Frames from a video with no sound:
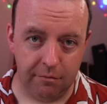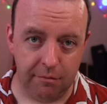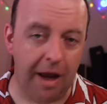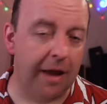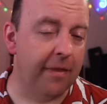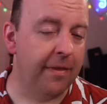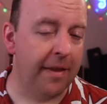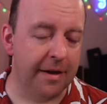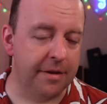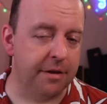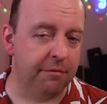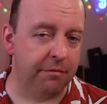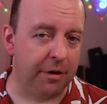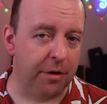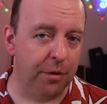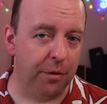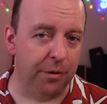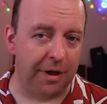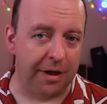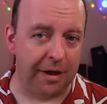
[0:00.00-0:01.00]
And there's the
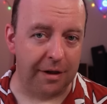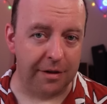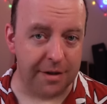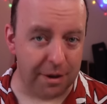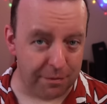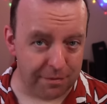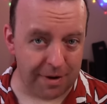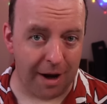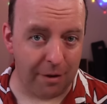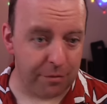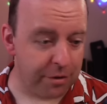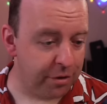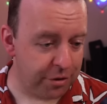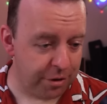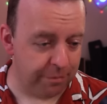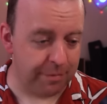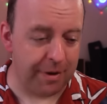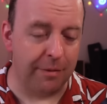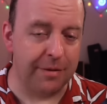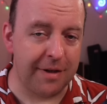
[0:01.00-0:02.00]
recording. So now you
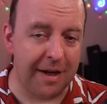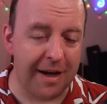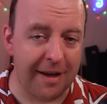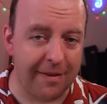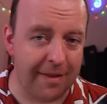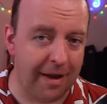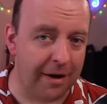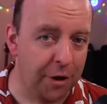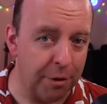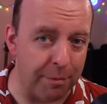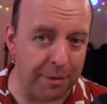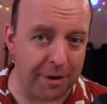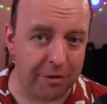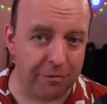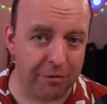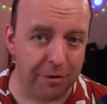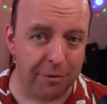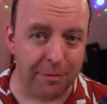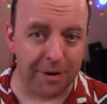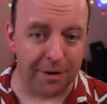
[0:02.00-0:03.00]
should be able to hear that coming
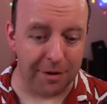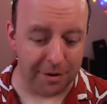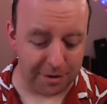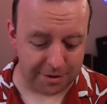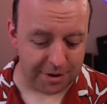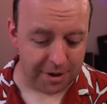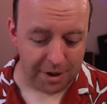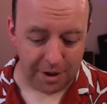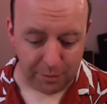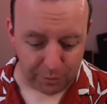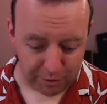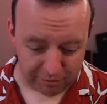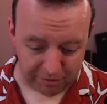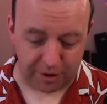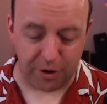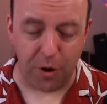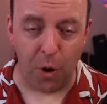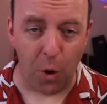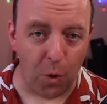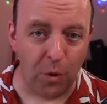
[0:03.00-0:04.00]
through because we're
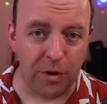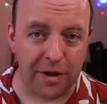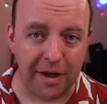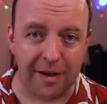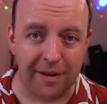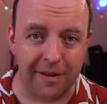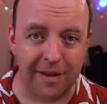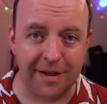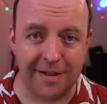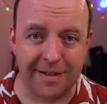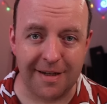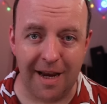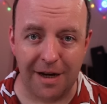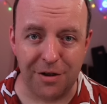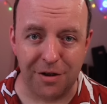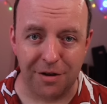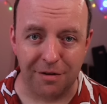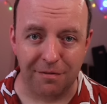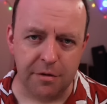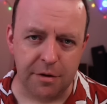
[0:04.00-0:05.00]
recording this
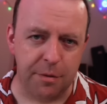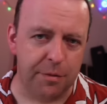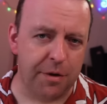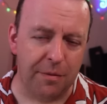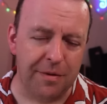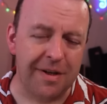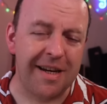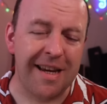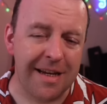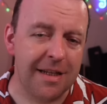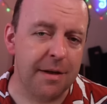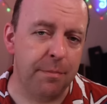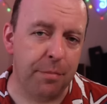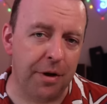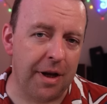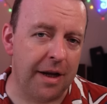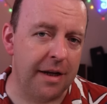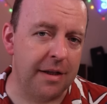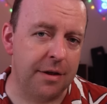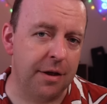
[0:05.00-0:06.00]
session. So we don't need to
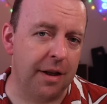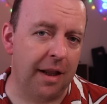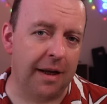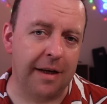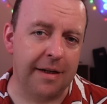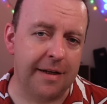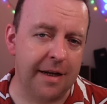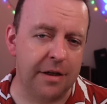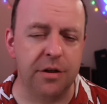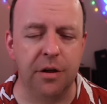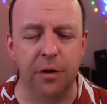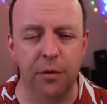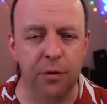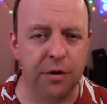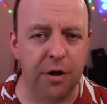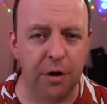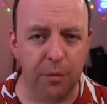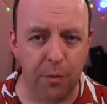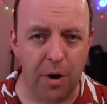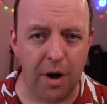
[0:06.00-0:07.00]
put it into like a digital
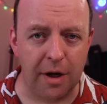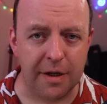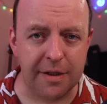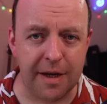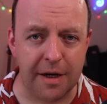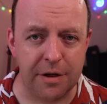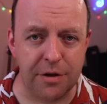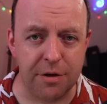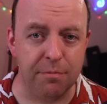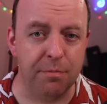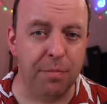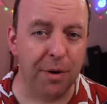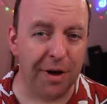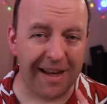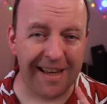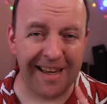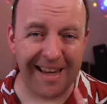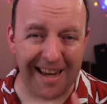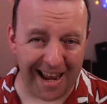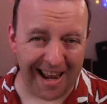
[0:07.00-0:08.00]
audio workstation, but
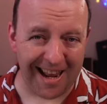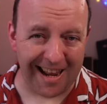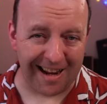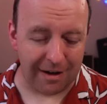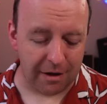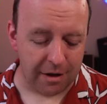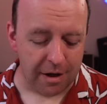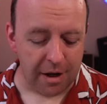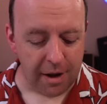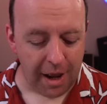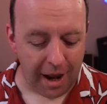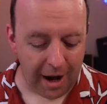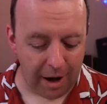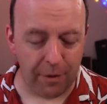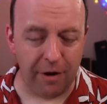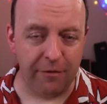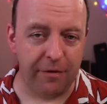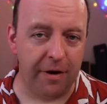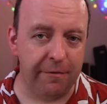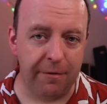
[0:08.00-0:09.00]
I can.
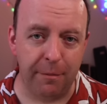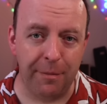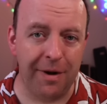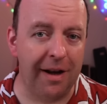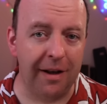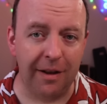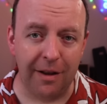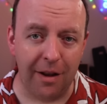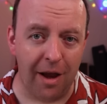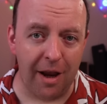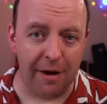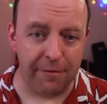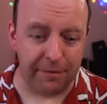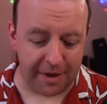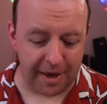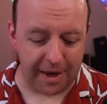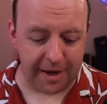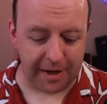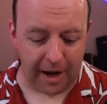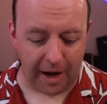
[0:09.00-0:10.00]
However, if I'm at a live
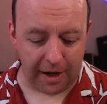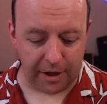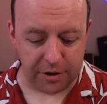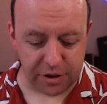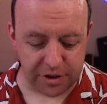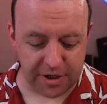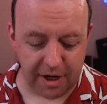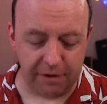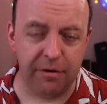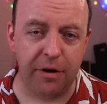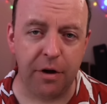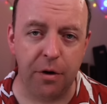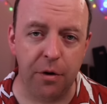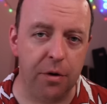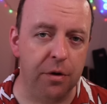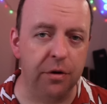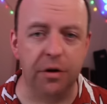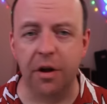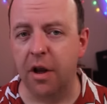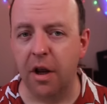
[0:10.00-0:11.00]
gig, I can just hit
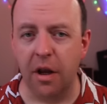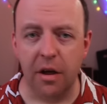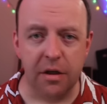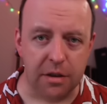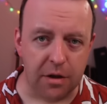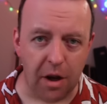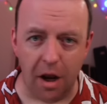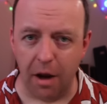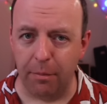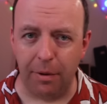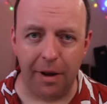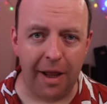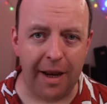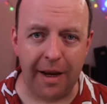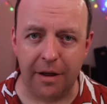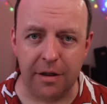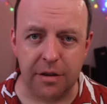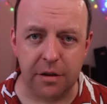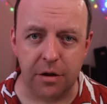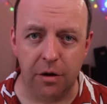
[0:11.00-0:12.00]
record, start
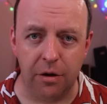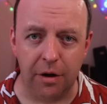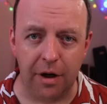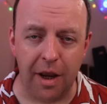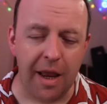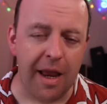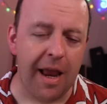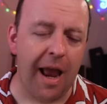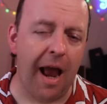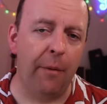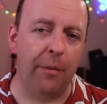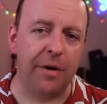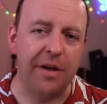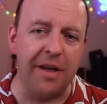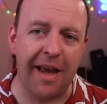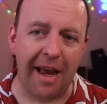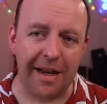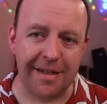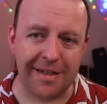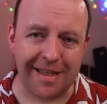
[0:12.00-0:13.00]
playing a song, and when you
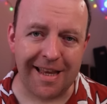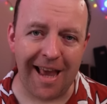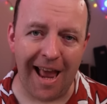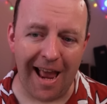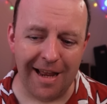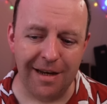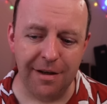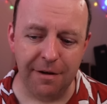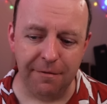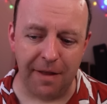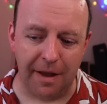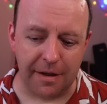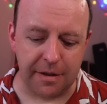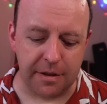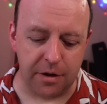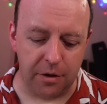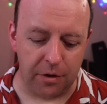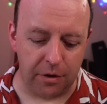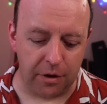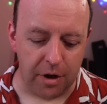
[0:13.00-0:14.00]
get to the end of that
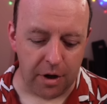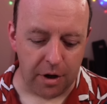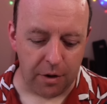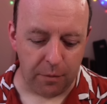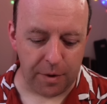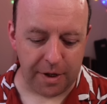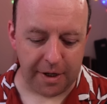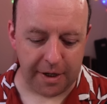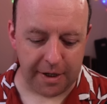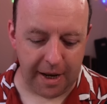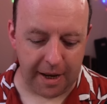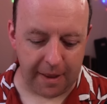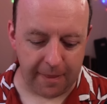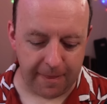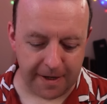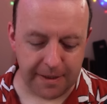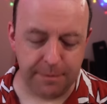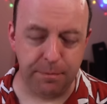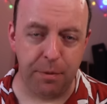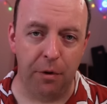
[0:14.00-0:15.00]
song, we can hit
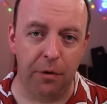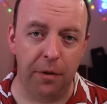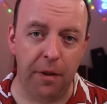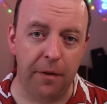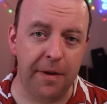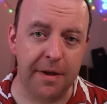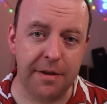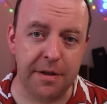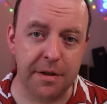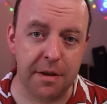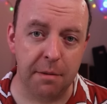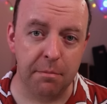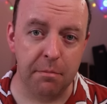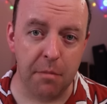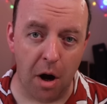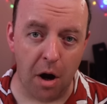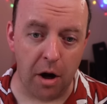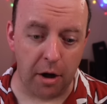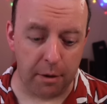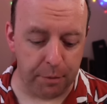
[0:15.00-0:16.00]
this button, and this is the
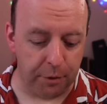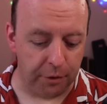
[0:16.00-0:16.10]
mark